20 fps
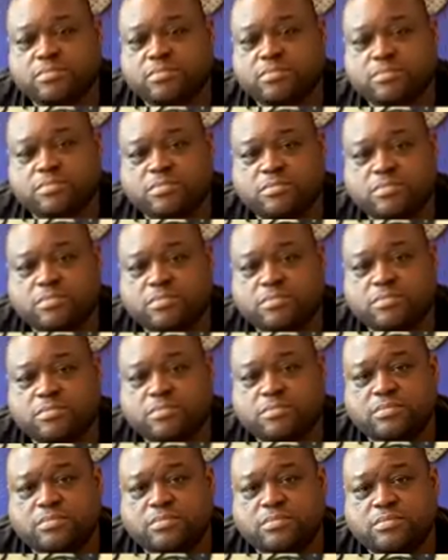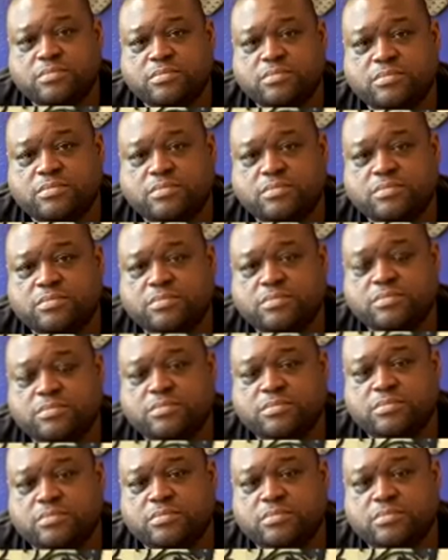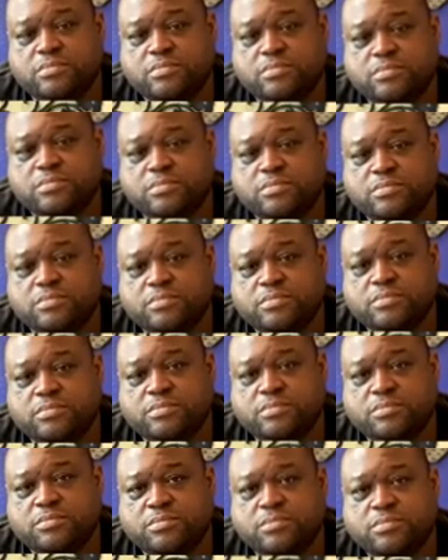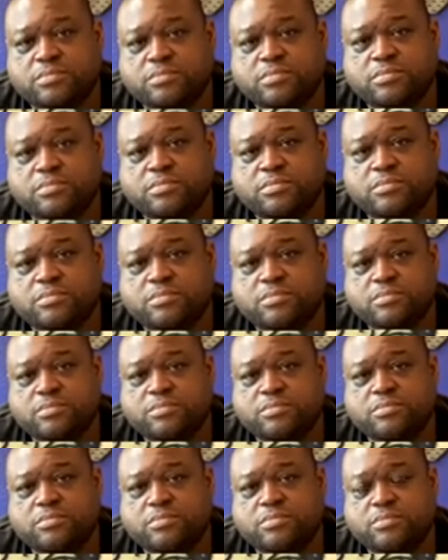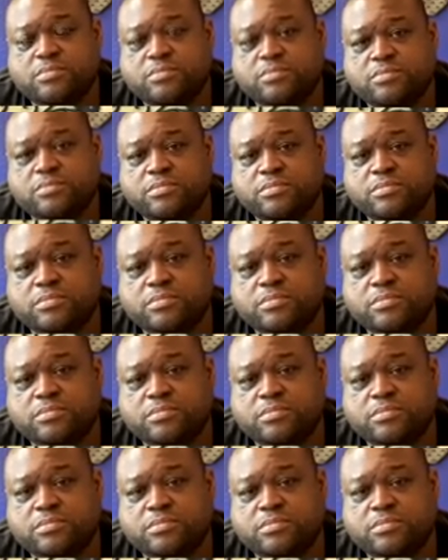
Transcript: (not speaking)